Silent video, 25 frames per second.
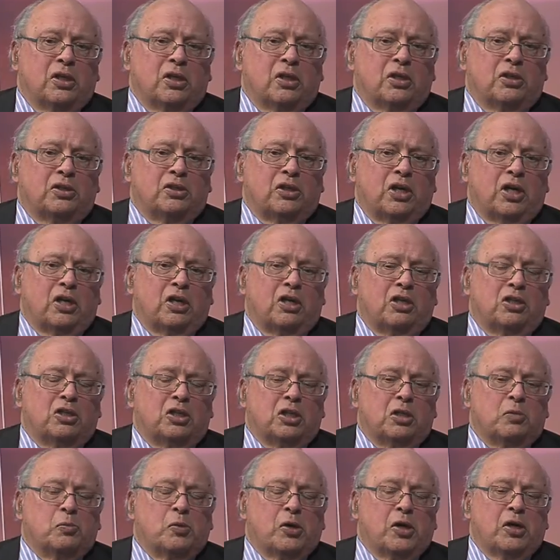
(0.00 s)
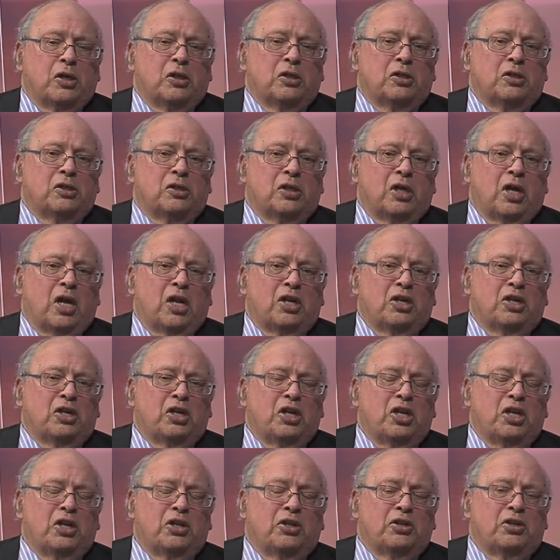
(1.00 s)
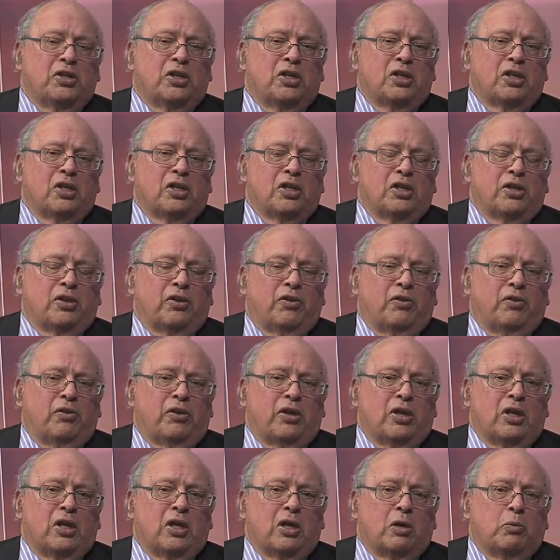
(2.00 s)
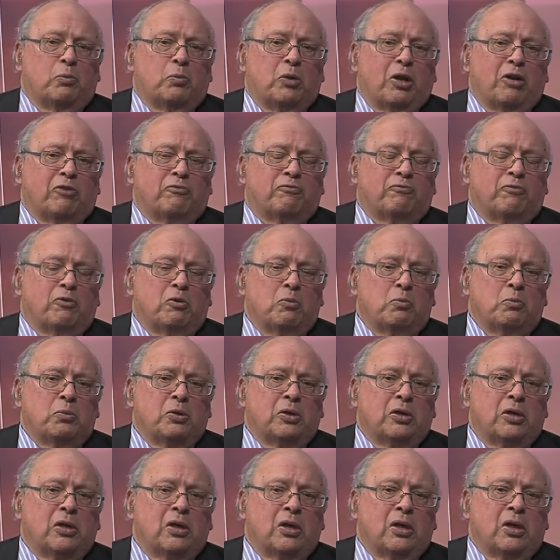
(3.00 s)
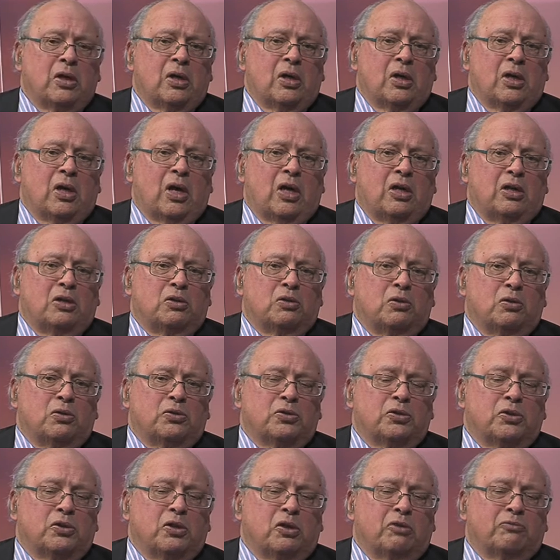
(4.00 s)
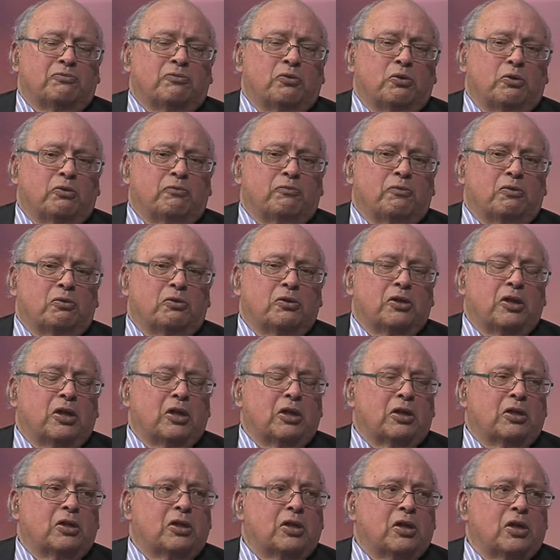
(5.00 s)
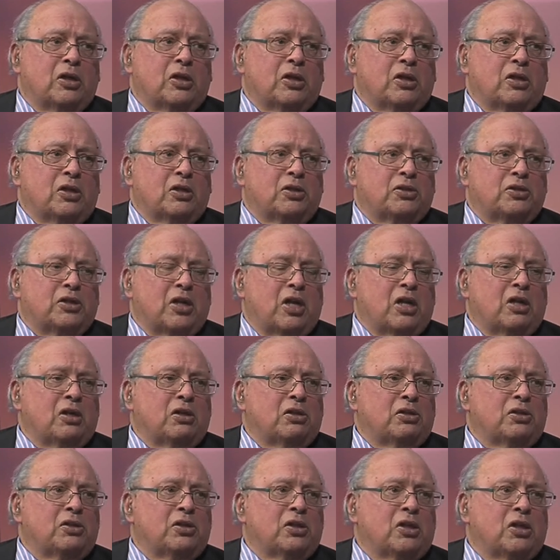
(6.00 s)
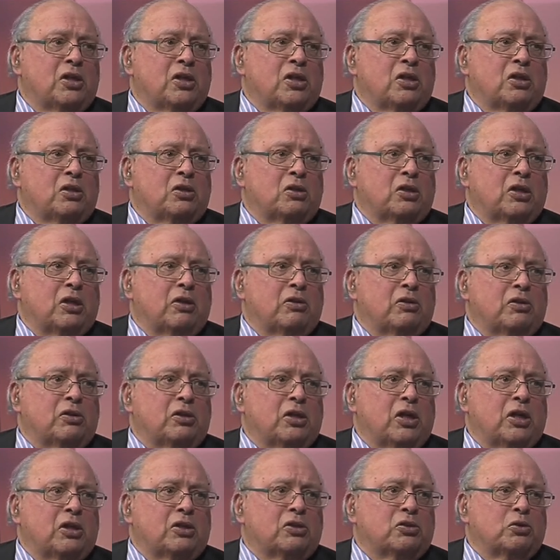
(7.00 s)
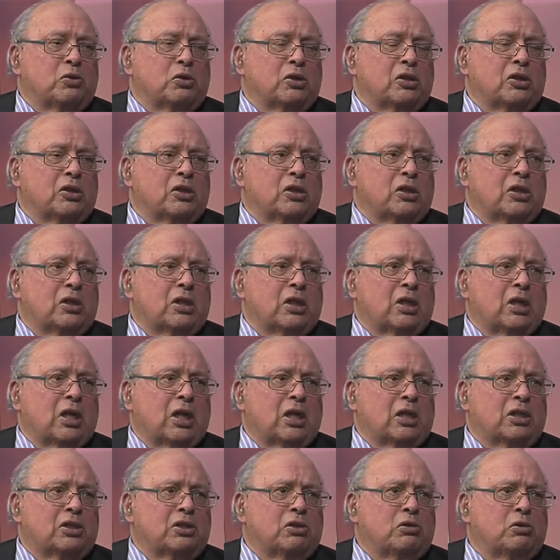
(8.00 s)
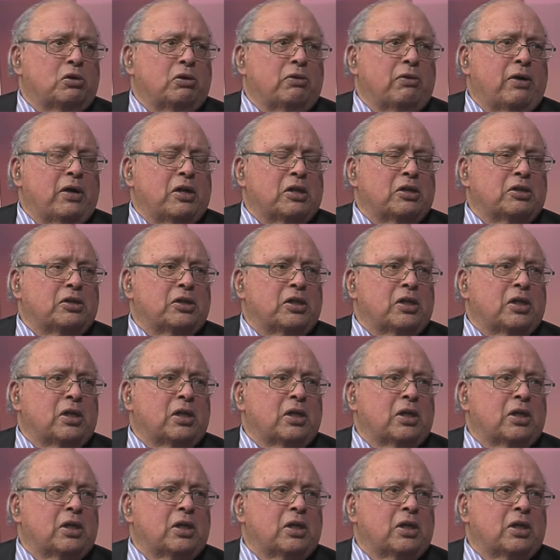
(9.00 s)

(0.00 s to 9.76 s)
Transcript: tidal turbines underneath the platform, and it's also got photovoltaic cells to collect solar energy.